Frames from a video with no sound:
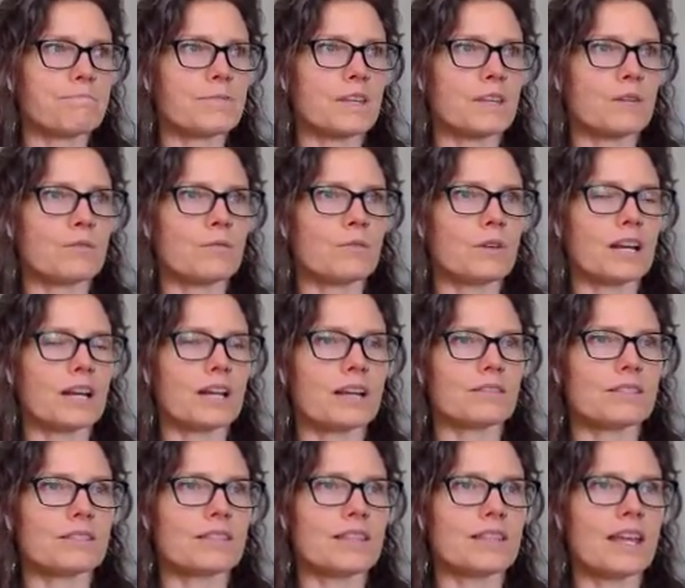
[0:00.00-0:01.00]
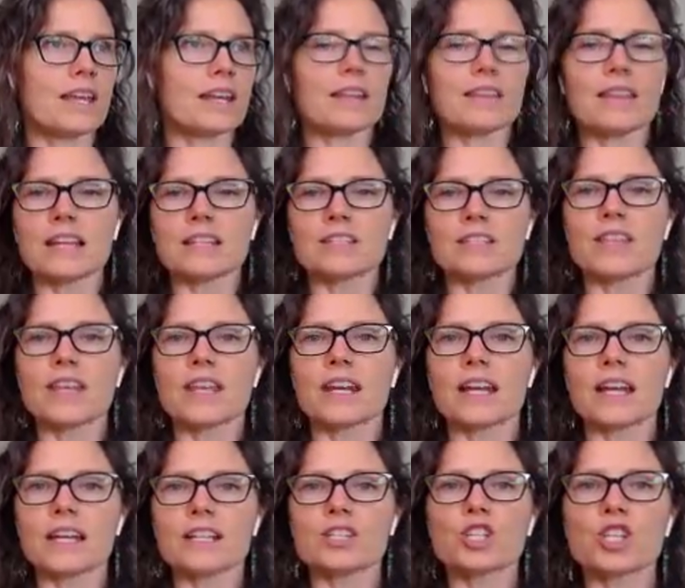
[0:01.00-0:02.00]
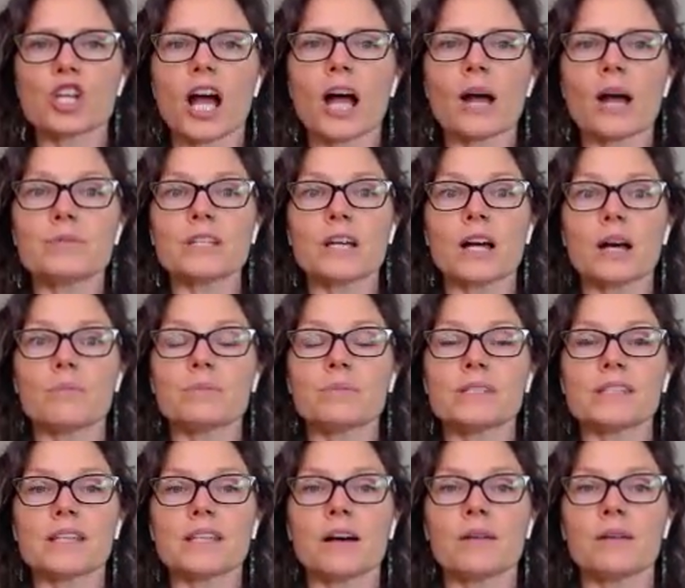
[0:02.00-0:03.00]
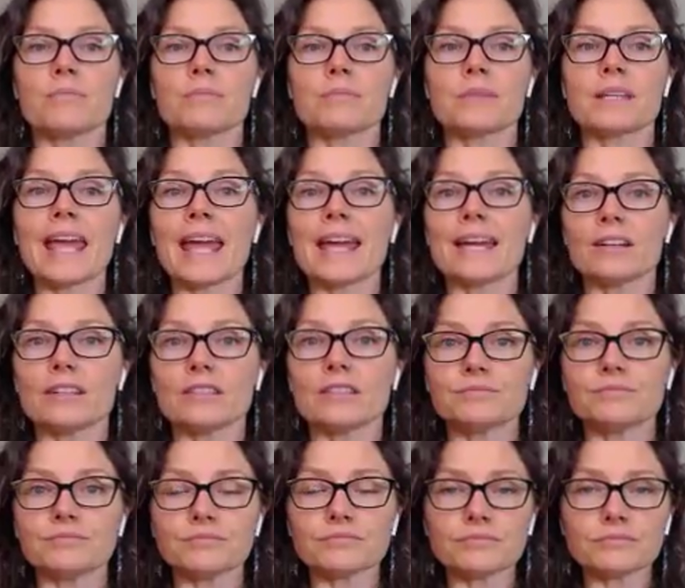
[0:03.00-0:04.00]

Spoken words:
what else? Then I chopped up some kale,